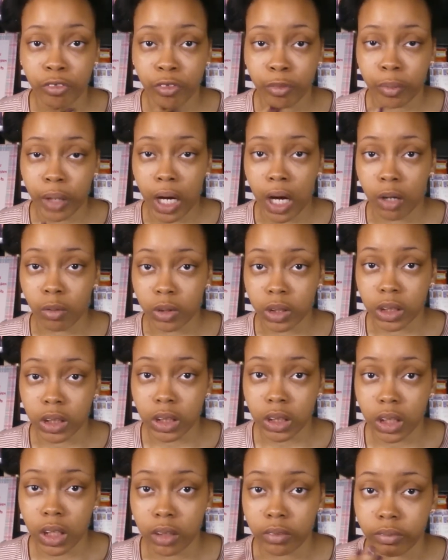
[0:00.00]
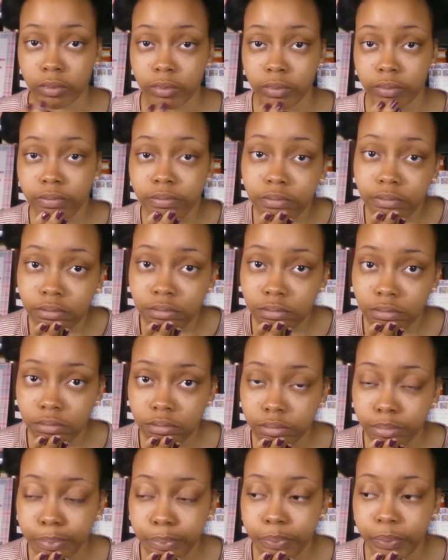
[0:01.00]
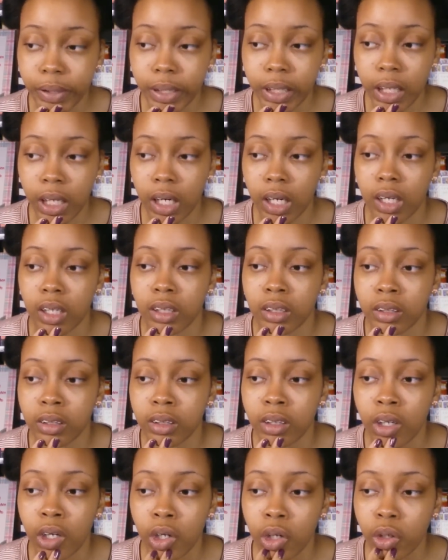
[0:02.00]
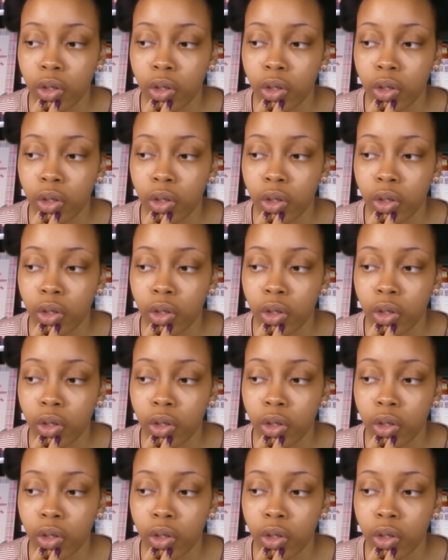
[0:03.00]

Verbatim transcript: you from God, which is a sin. Because